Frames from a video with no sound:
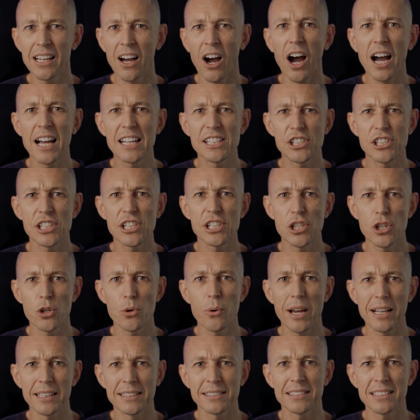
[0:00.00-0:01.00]

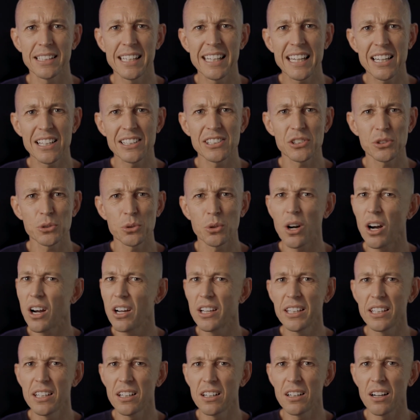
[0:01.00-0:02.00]
IGUS, or
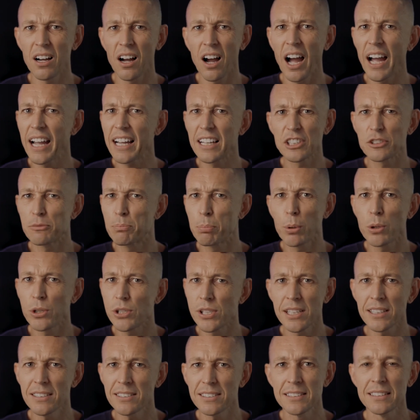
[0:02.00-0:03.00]
IGUS
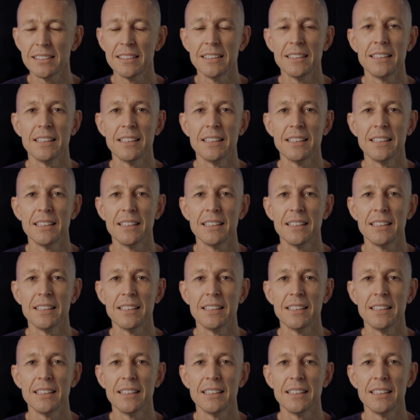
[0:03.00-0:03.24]
bushings.